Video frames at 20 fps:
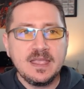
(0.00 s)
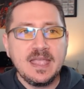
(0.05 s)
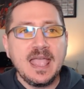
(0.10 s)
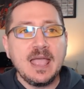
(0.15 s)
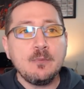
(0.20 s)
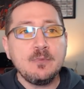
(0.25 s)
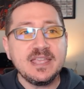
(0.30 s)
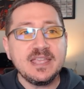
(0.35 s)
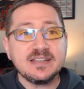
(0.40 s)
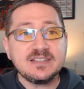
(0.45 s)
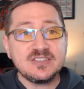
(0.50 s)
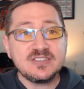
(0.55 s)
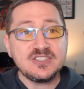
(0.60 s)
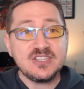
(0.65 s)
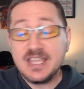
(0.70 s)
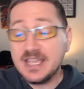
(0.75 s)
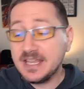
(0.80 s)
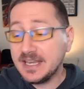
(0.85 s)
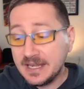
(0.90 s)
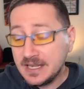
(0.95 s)
and we get to
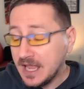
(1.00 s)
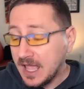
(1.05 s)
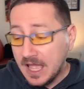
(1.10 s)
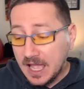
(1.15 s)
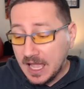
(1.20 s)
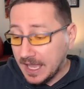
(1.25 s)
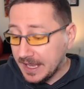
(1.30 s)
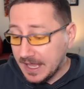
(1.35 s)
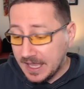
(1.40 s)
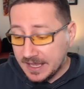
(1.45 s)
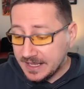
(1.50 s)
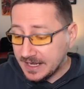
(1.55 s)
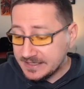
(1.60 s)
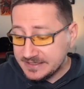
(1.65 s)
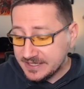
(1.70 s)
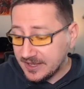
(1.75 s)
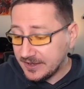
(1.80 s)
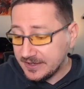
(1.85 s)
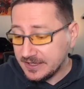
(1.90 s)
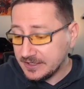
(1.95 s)
see it. And I, I got
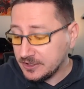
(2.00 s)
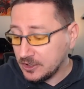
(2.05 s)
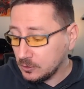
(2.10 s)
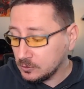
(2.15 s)
to tell you, you know,